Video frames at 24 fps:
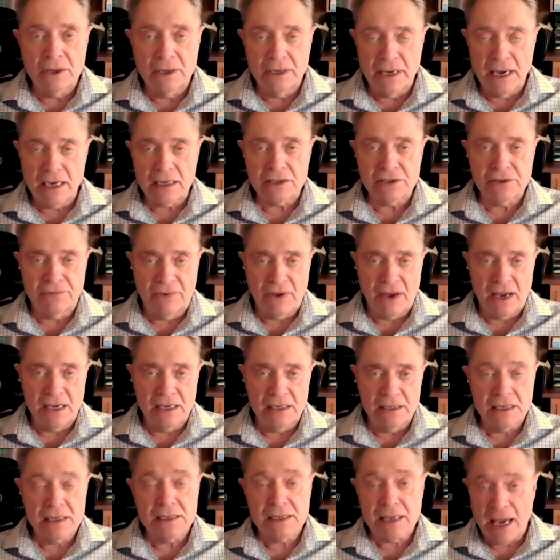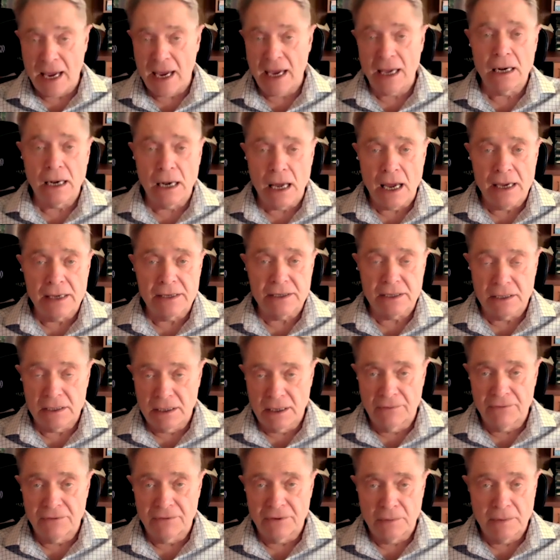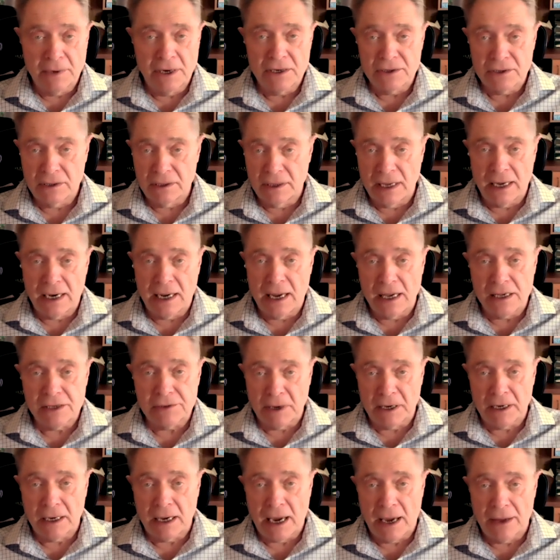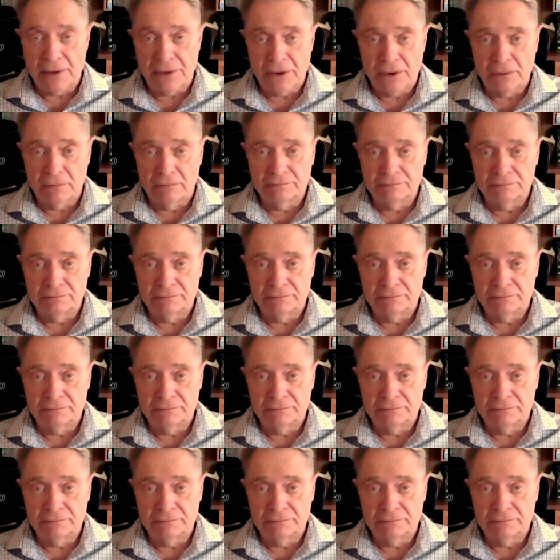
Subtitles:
The next phase is analyzing the information that has been gathered.